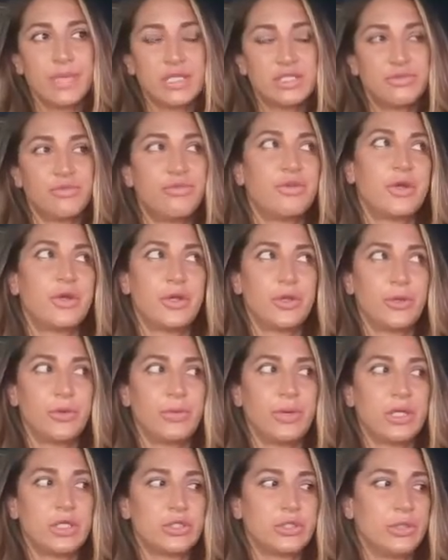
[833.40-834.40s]
a very good
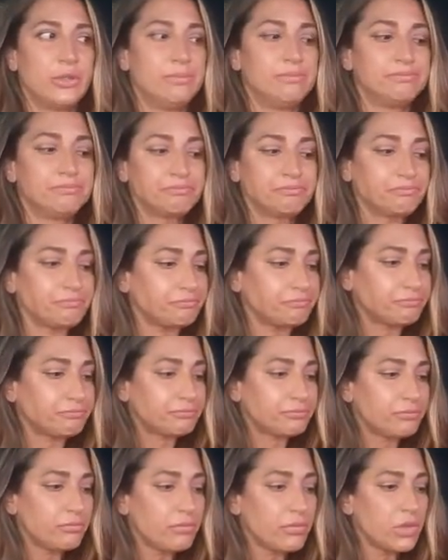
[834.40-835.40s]
question.
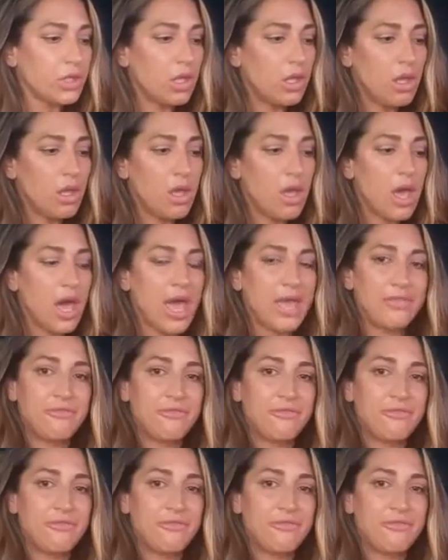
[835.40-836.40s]
I
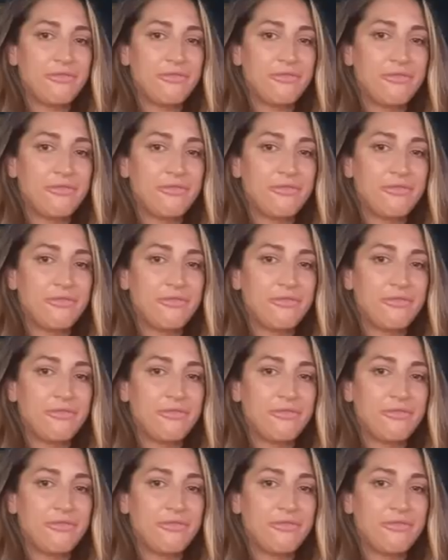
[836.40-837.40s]
feel like I'm a different
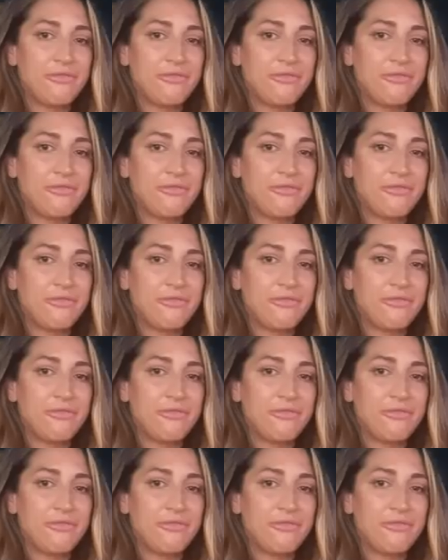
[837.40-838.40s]
person,
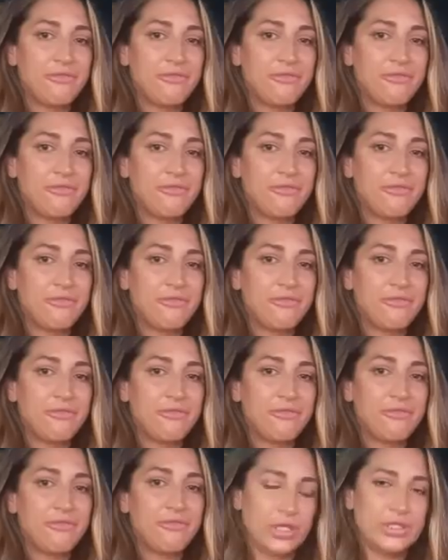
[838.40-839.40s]
and in some ways it's
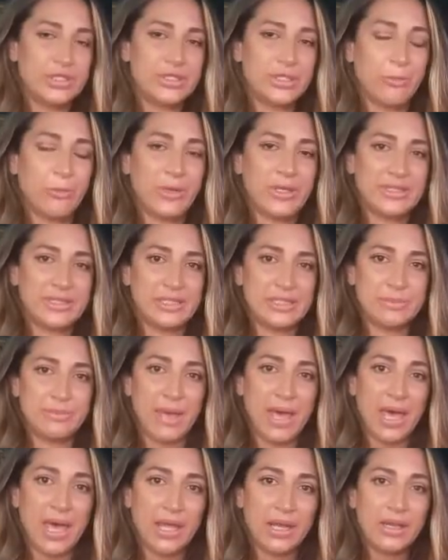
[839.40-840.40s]
good, some ways it's
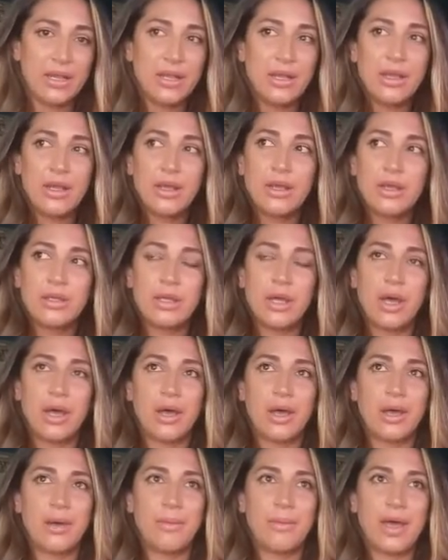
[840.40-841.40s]
bad.
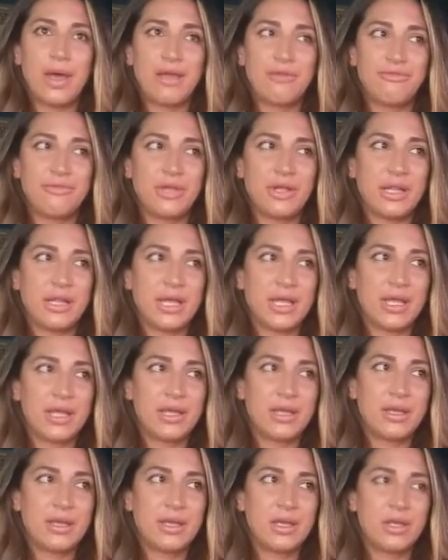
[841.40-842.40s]
I feel like